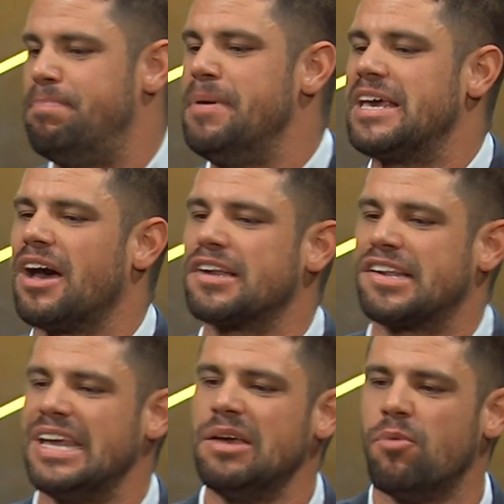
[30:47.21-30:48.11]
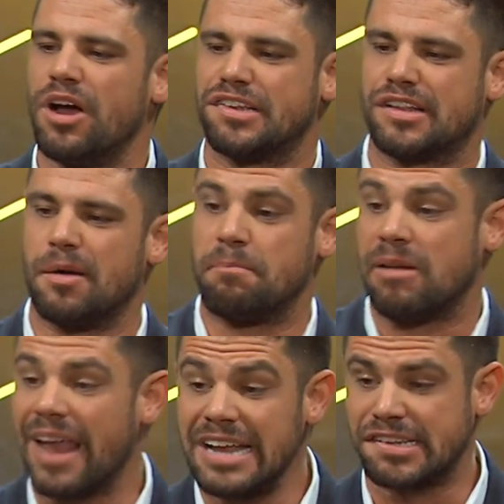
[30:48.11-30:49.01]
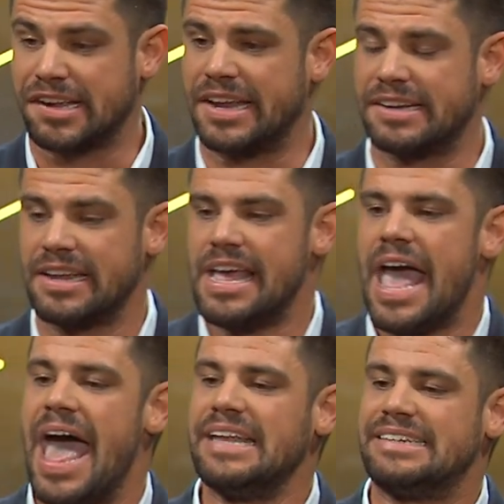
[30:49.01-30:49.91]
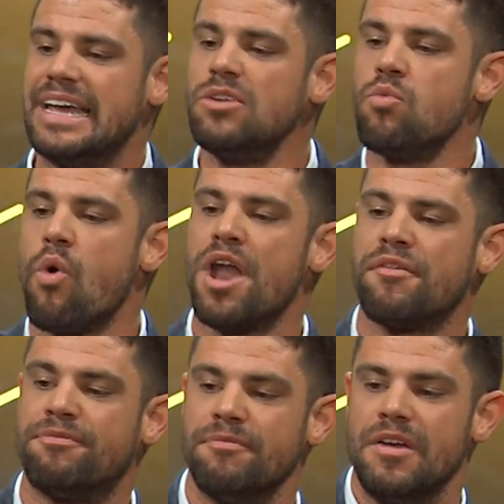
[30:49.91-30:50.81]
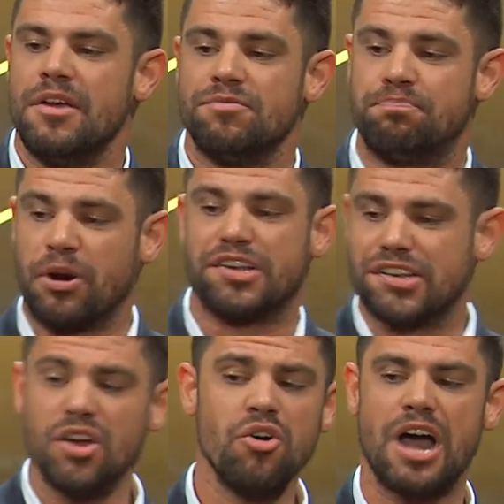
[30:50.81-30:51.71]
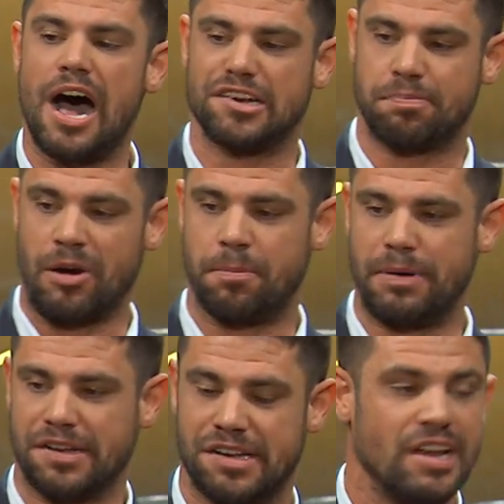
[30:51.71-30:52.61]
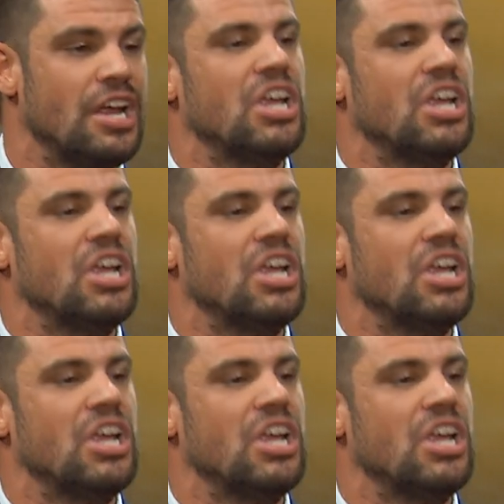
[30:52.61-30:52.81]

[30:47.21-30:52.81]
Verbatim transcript: because he was complacent and didn't want to pursue God's purpose.